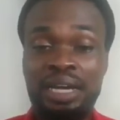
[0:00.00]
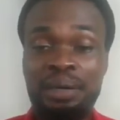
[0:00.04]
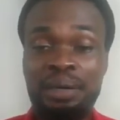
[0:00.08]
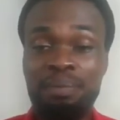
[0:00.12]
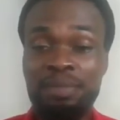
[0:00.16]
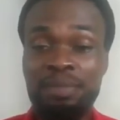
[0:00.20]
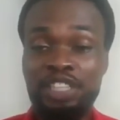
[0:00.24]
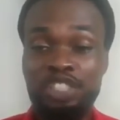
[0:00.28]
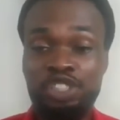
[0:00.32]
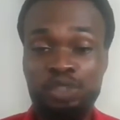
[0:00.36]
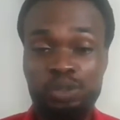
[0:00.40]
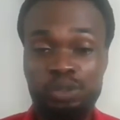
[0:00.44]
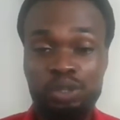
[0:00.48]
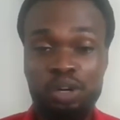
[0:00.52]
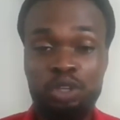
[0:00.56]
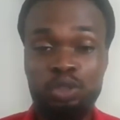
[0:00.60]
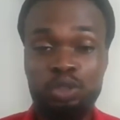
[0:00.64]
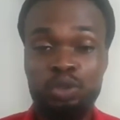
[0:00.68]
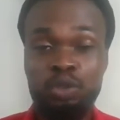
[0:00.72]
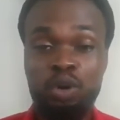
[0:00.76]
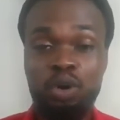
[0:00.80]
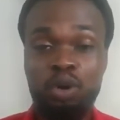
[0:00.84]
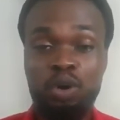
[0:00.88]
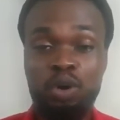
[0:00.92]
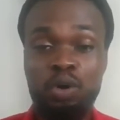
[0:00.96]

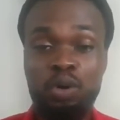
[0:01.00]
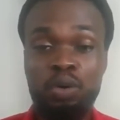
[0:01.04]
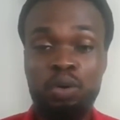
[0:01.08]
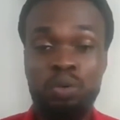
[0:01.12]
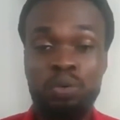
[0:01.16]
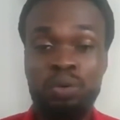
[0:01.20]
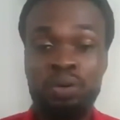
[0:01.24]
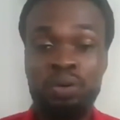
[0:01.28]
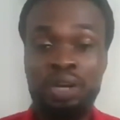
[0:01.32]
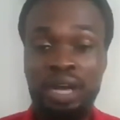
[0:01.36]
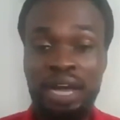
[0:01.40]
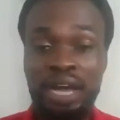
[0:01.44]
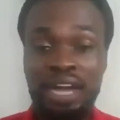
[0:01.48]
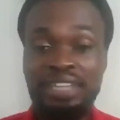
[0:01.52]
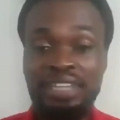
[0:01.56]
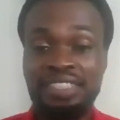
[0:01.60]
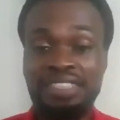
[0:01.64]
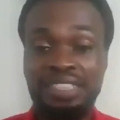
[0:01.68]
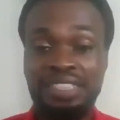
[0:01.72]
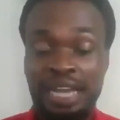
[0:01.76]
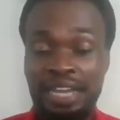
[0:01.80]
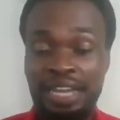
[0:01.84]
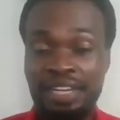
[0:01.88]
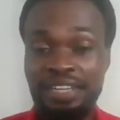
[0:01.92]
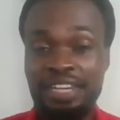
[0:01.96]
instructor
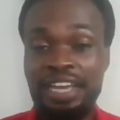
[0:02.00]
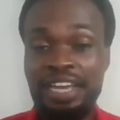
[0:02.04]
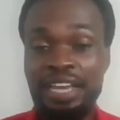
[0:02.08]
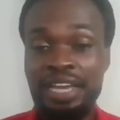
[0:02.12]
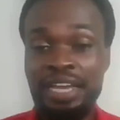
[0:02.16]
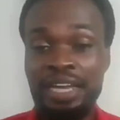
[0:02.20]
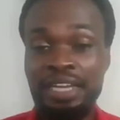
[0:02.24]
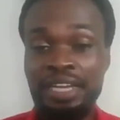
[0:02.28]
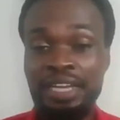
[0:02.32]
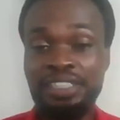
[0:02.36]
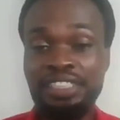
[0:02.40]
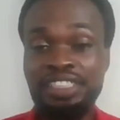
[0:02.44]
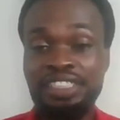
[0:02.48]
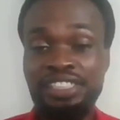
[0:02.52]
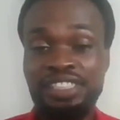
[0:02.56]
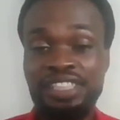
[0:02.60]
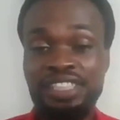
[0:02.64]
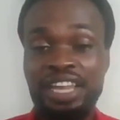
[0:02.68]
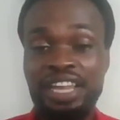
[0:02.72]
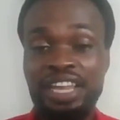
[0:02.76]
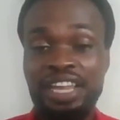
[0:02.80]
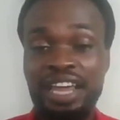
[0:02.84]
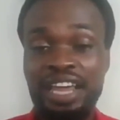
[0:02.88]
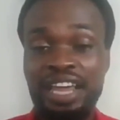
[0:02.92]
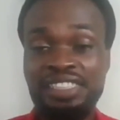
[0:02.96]
at the
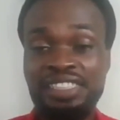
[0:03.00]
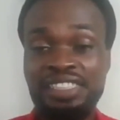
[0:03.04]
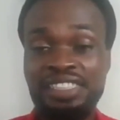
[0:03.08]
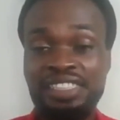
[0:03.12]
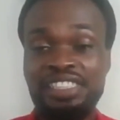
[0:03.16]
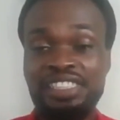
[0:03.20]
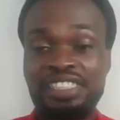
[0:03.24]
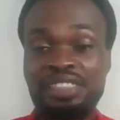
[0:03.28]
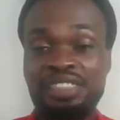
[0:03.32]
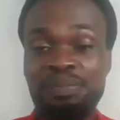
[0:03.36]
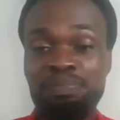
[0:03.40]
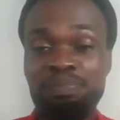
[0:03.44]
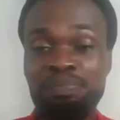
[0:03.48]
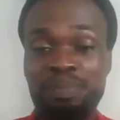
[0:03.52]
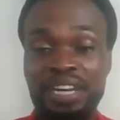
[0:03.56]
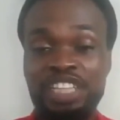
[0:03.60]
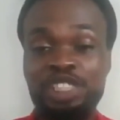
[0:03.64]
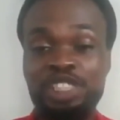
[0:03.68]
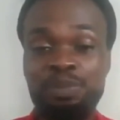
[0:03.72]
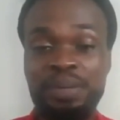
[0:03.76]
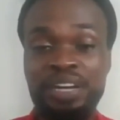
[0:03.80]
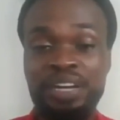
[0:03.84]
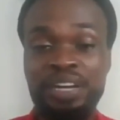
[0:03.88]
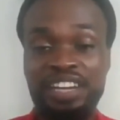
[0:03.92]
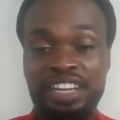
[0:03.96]
Digital Assets
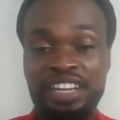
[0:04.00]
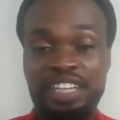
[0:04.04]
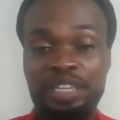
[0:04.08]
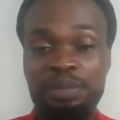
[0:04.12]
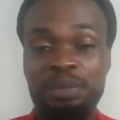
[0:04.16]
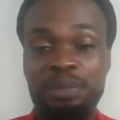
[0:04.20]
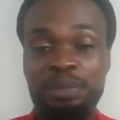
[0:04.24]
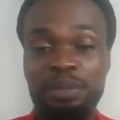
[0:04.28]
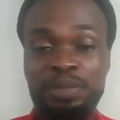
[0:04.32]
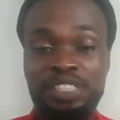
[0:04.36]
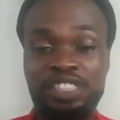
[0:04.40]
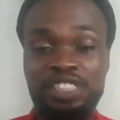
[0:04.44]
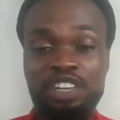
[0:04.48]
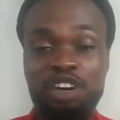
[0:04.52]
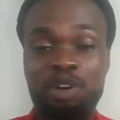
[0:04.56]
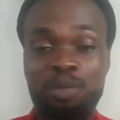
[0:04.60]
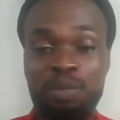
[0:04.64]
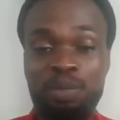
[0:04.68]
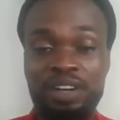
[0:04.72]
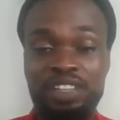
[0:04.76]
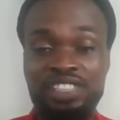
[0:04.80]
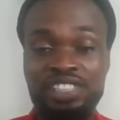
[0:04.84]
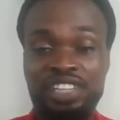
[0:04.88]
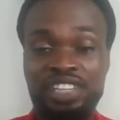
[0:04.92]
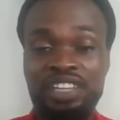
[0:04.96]
Management Academy, Mr.
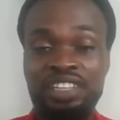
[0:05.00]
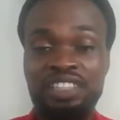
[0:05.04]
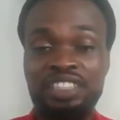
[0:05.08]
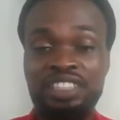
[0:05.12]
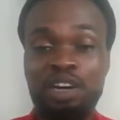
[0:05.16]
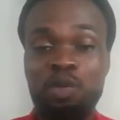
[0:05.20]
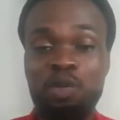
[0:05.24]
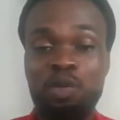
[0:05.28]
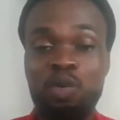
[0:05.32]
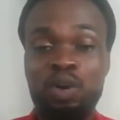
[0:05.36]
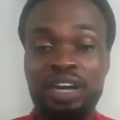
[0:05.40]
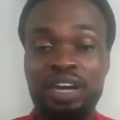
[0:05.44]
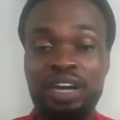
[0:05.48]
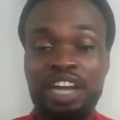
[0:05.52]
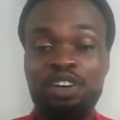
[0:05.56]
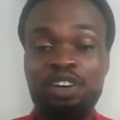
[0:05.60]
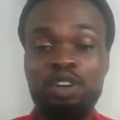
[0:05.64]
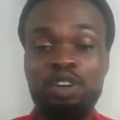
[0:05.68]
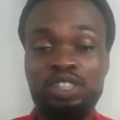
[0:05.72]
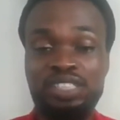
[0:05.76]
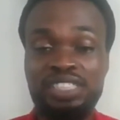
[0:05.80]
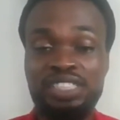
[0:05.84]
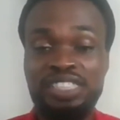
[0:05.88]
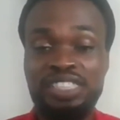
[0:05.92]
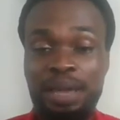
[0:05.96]
Obaje, that will guide
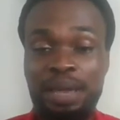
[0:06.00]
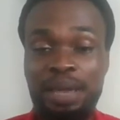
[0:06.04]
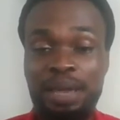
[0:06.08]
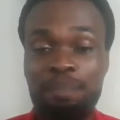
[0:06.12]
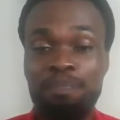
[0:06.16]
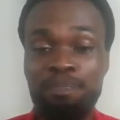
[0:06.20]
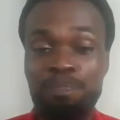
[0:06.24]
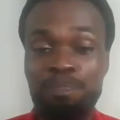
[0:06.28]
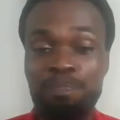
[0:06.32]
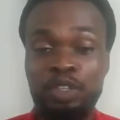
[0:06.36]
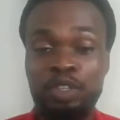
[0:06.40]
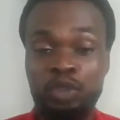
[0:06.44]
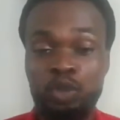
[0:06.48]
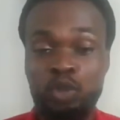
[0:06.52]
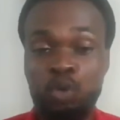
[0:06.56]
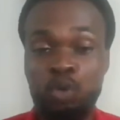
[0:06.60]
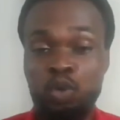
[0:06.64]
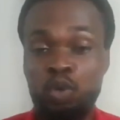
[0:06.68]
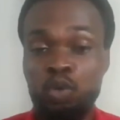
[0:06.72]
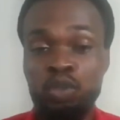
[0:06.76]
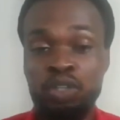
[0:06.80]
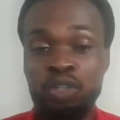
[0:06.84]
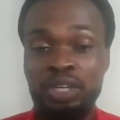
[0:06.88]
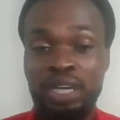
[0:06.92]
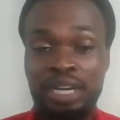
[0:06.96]
us
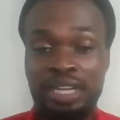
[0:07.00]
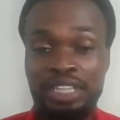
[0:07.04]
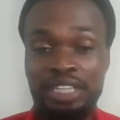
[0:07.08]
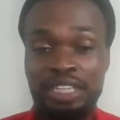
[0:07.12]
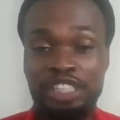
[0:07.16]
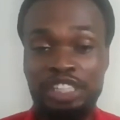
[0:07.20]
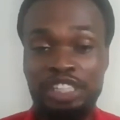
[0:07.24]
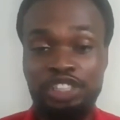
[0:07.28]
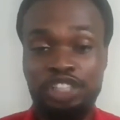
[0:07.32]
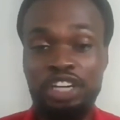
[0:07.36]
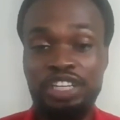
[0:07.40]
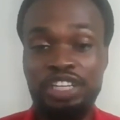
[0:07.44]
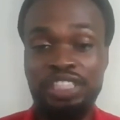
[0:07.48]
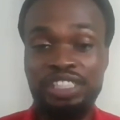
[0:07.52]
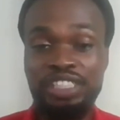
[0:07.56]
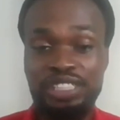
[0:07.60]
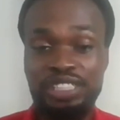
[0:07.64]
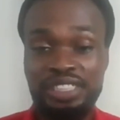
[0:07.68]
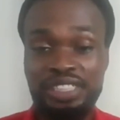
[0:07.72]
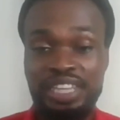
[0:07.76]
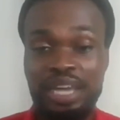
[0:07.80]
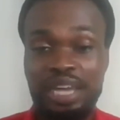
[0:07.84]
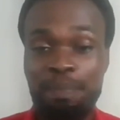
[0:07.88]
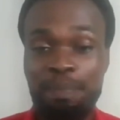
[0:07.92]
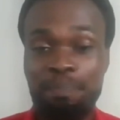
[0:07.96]
through the journey
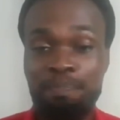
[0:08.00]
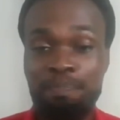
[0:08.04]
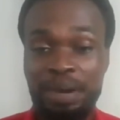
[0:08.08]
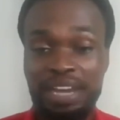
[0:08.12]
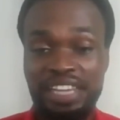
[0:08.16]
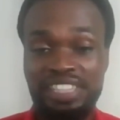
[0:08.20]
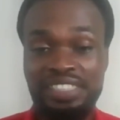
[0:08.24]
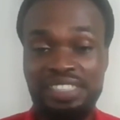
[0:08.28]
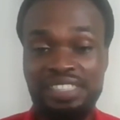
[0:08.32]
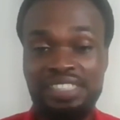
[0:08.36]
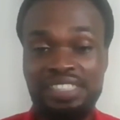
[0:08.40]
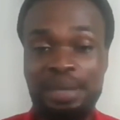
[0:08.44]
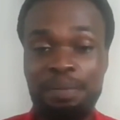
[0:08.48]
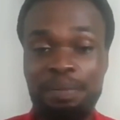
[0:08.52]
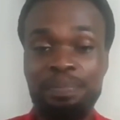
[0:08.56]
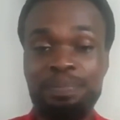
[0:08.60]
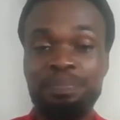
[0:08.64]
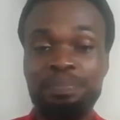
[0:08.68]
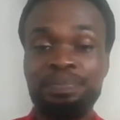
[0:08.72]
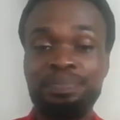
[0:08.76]
step by step.